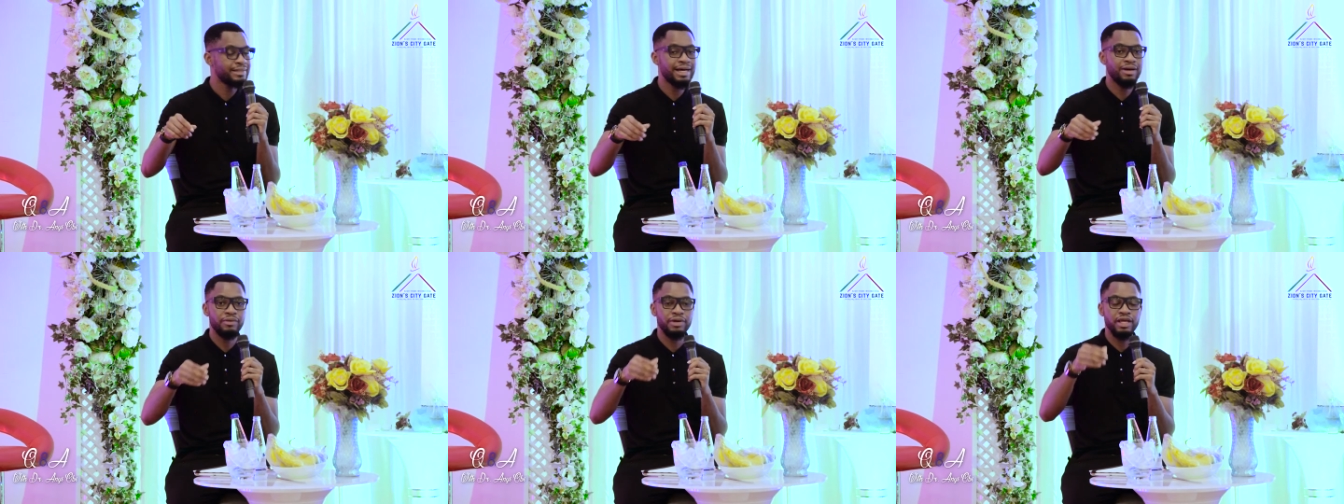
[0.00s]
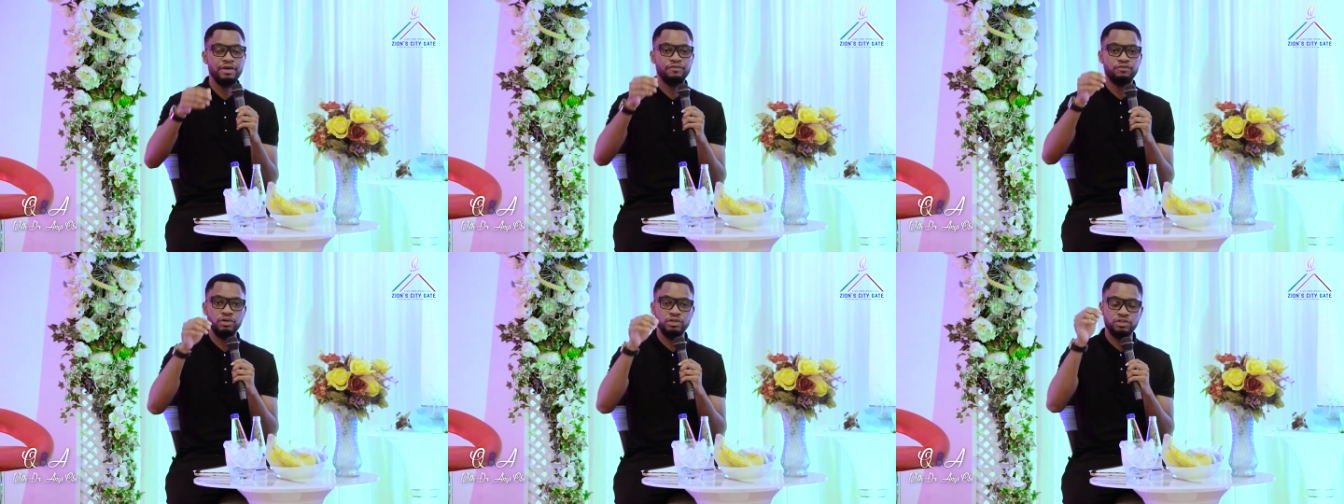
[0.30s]

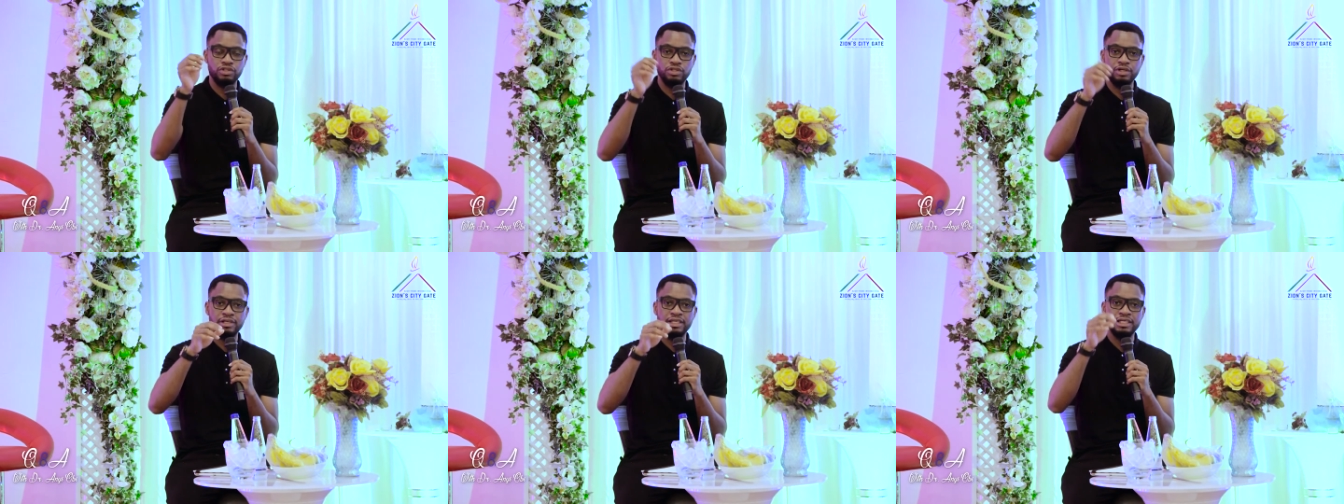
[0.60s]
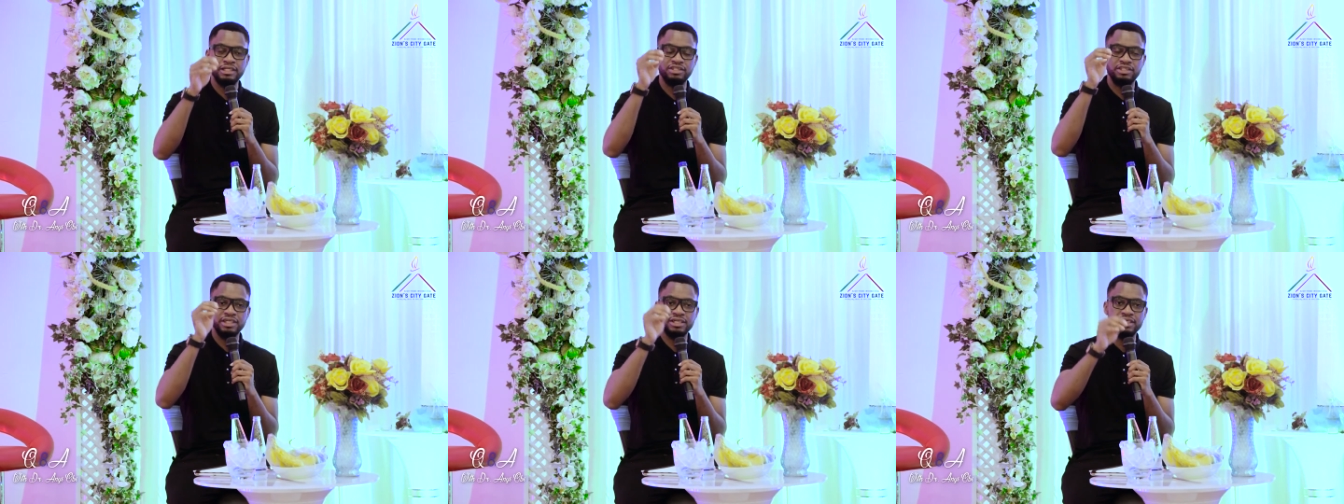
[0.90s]
Now, if we
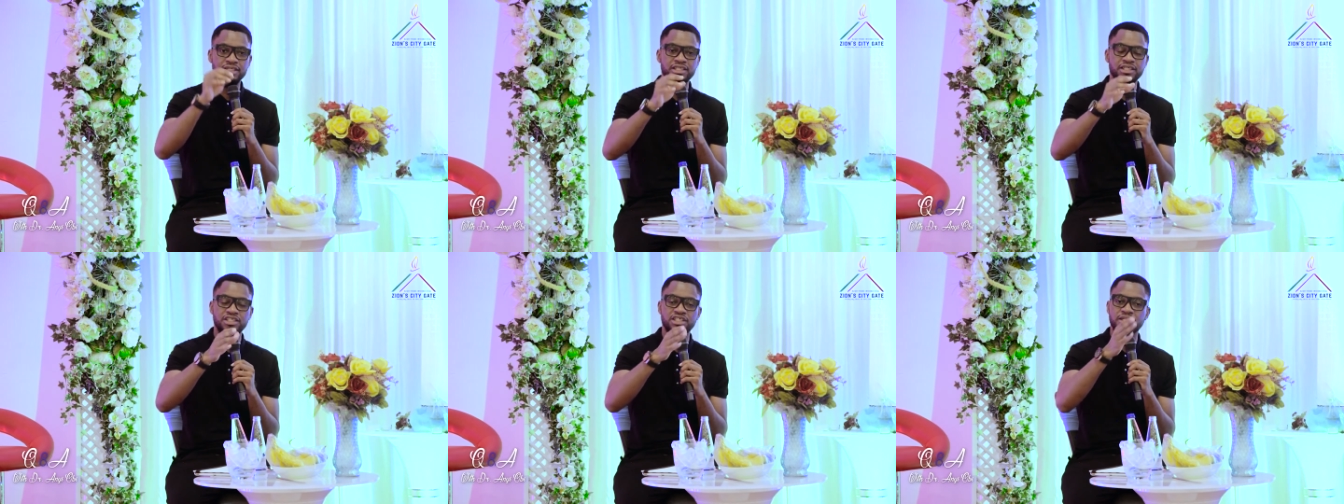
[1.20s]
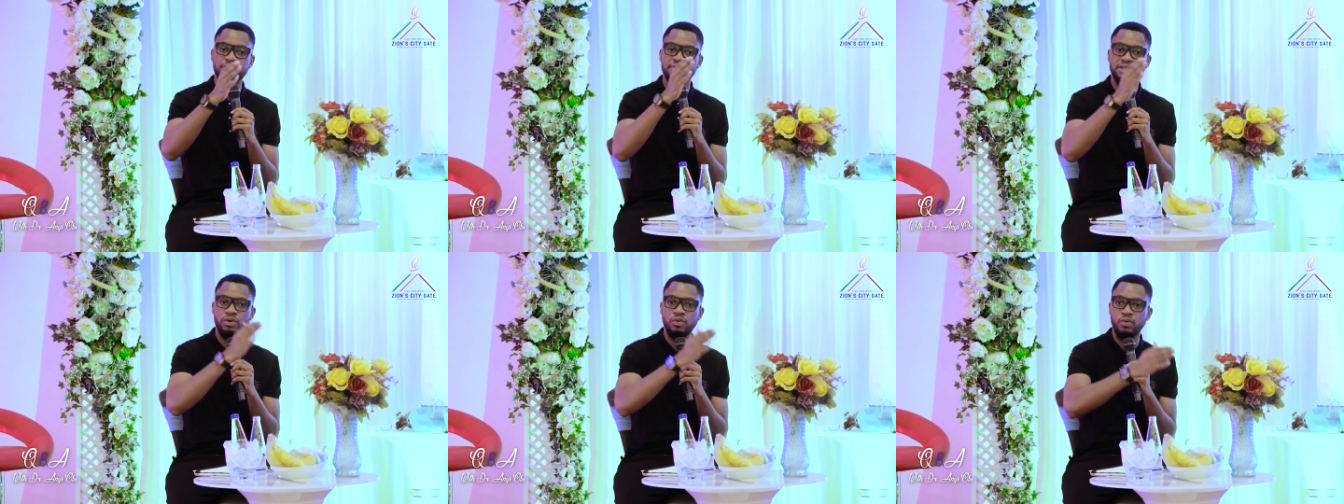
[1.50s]
study Genesis
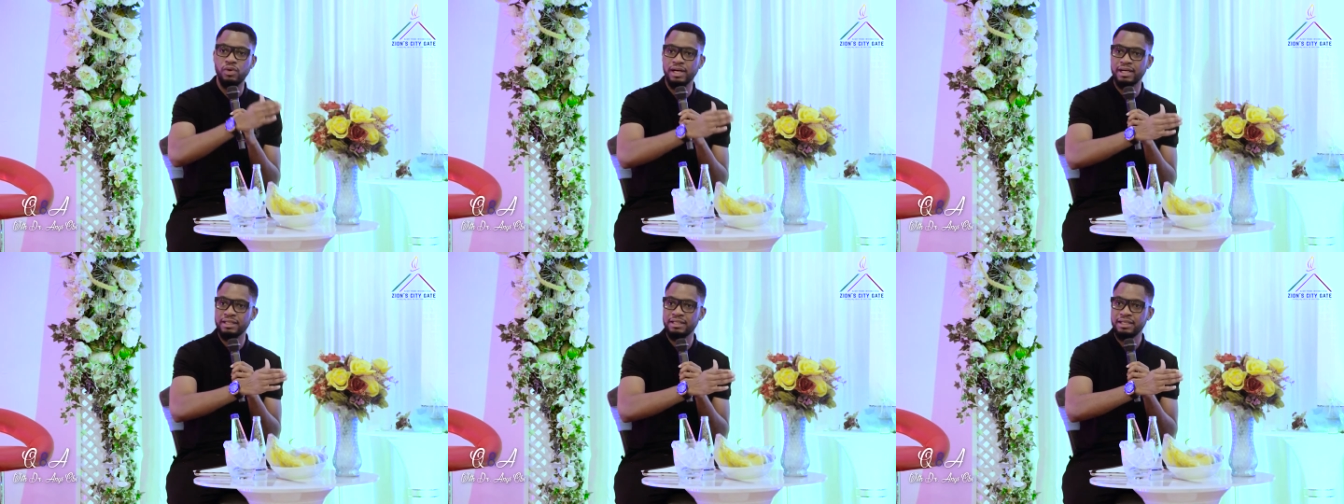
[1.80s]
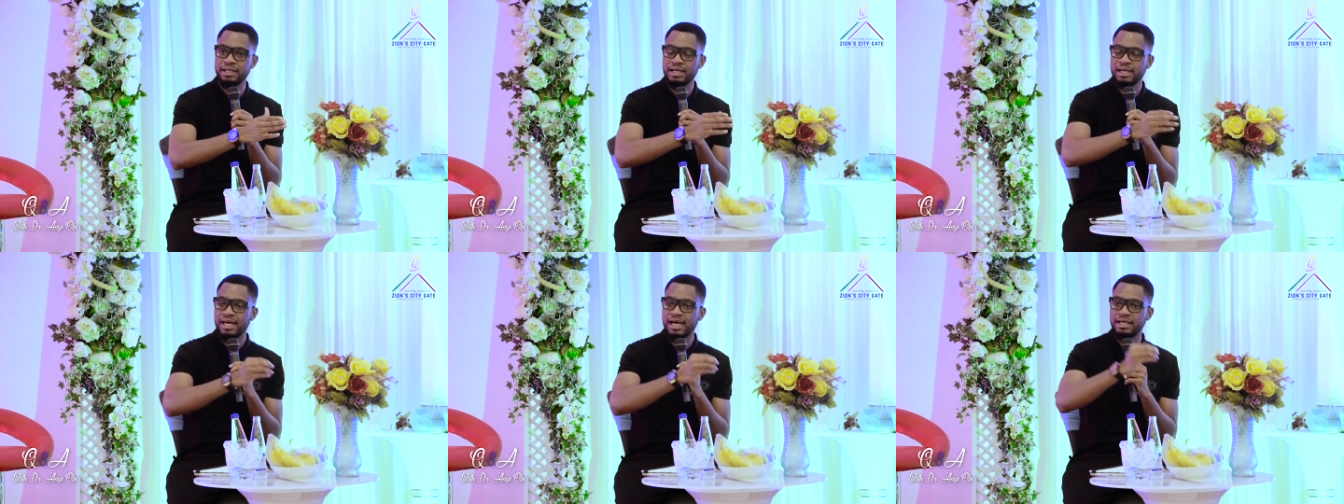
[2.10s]
chapter
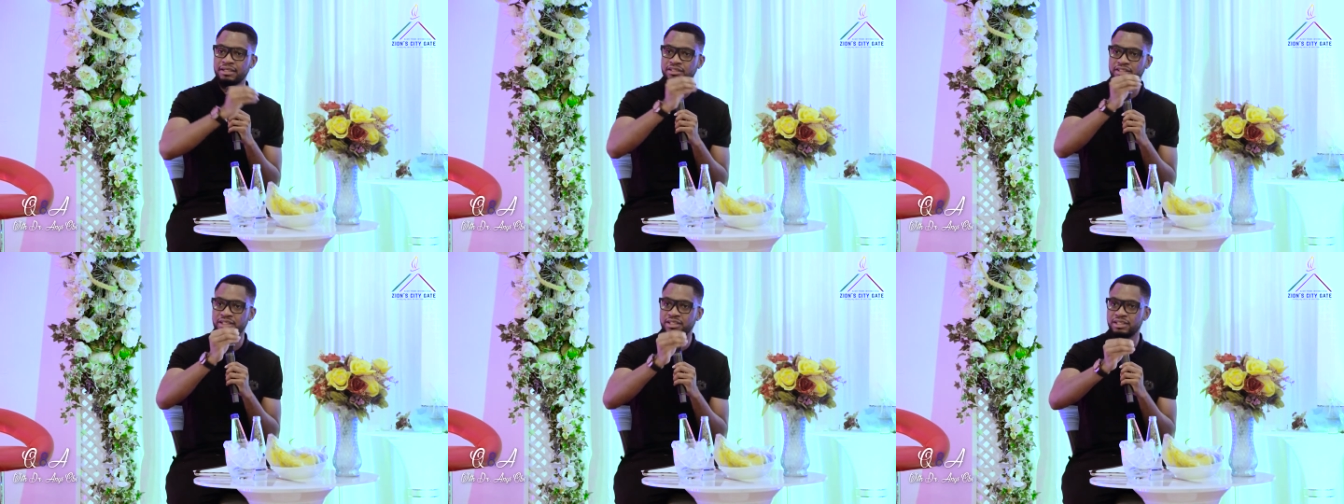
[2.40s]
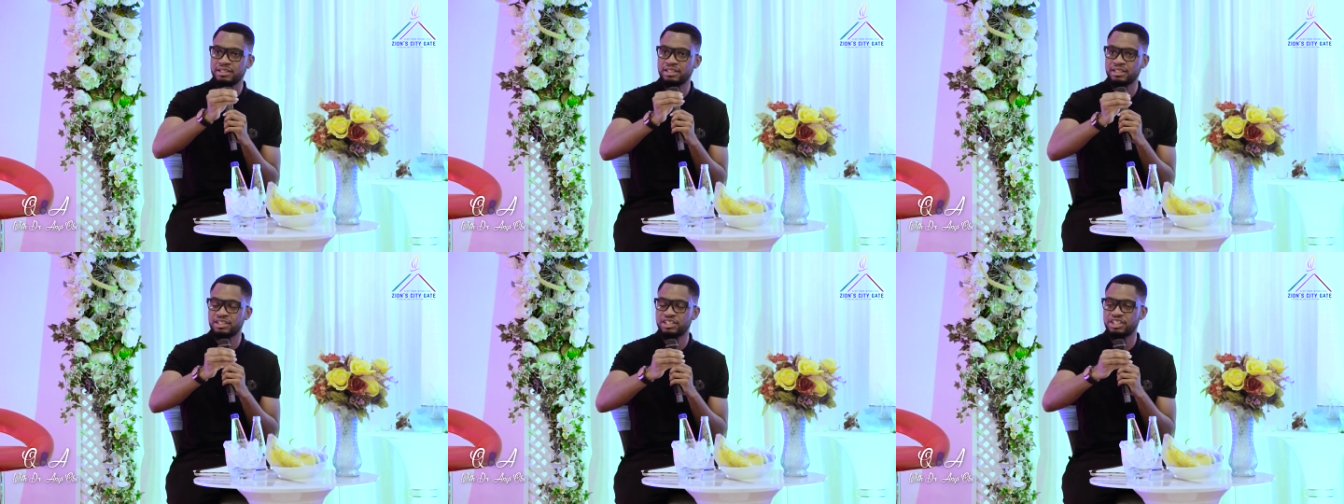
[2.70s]
1 and
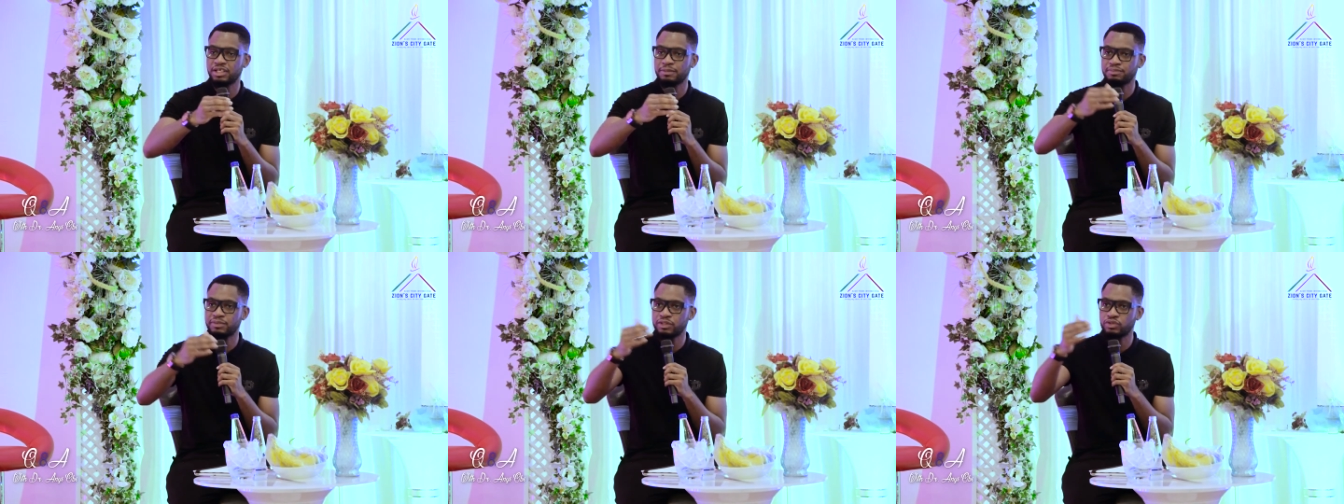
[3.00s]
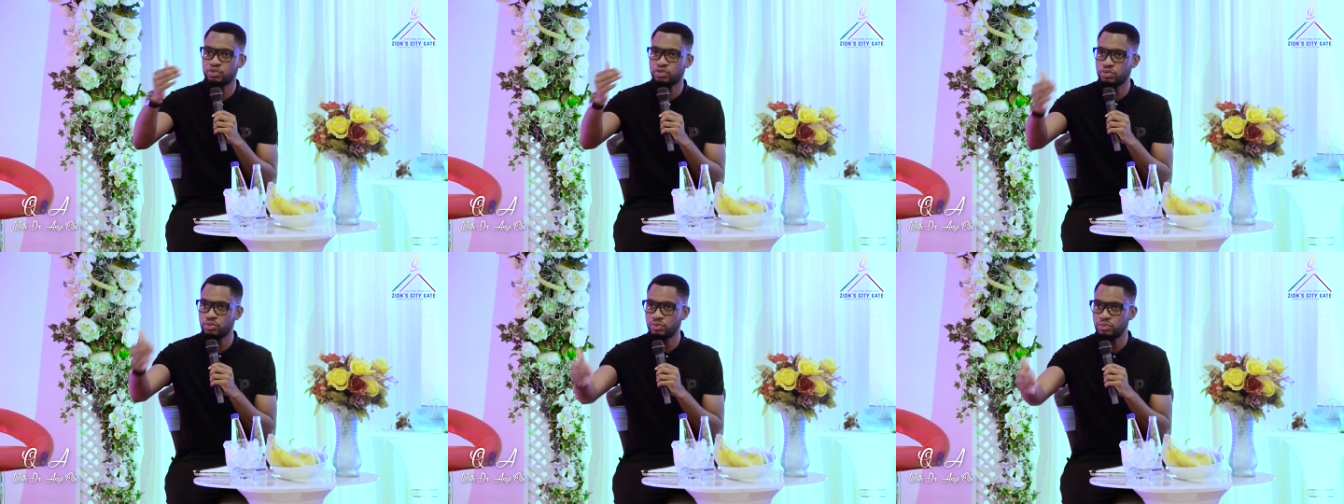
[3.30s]
Genesis
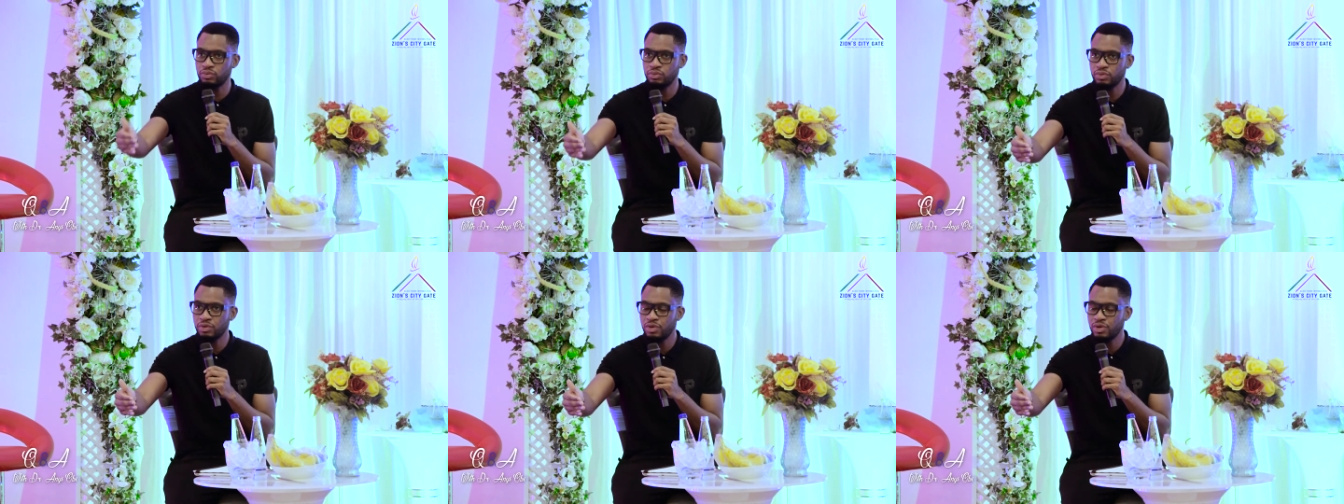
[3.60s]
chapter 2,